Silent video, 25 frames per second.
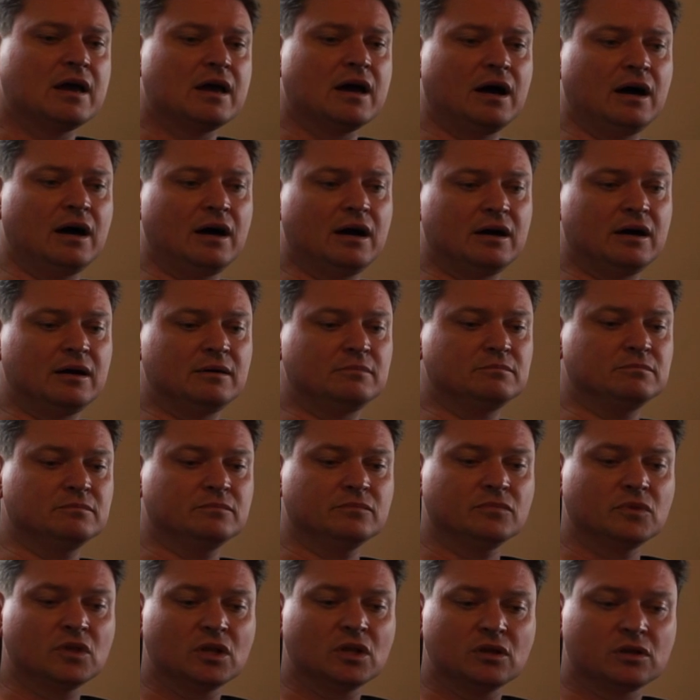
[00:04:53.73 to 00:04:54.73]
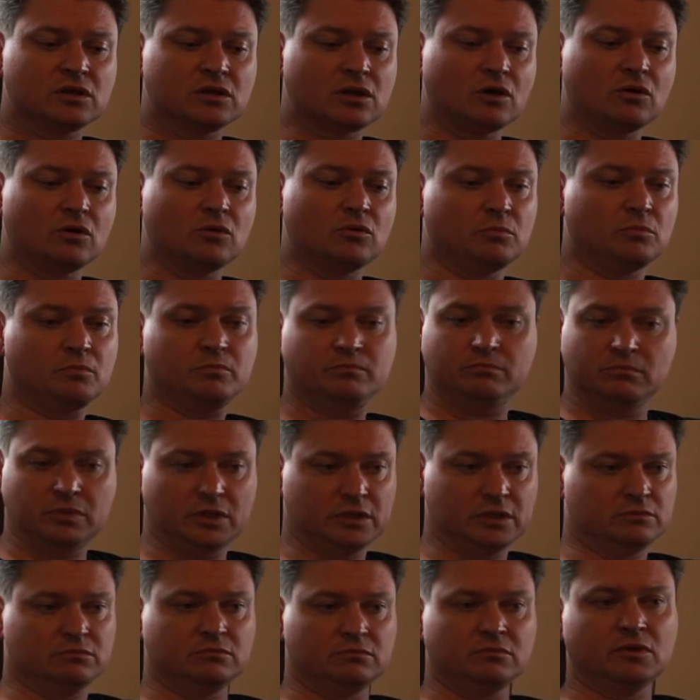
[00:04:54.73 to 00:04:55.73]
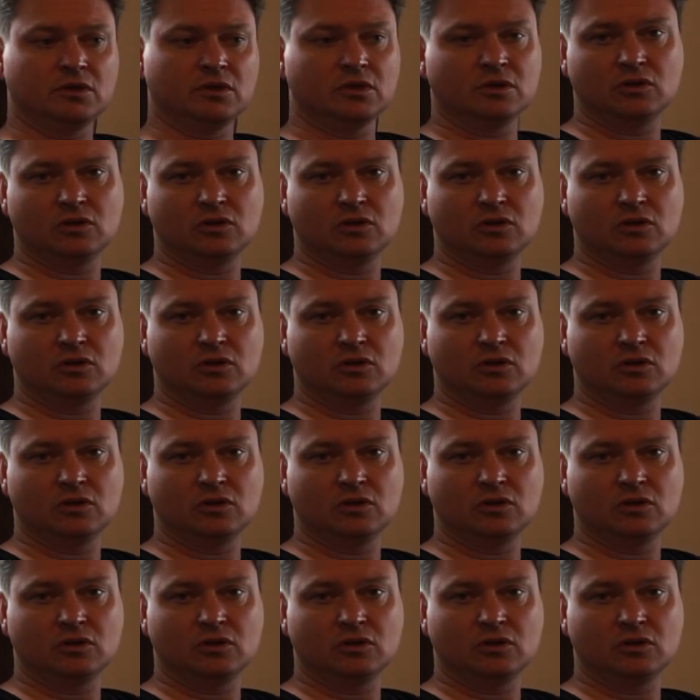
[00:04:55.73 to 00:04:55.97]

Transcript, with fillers: Um, so, but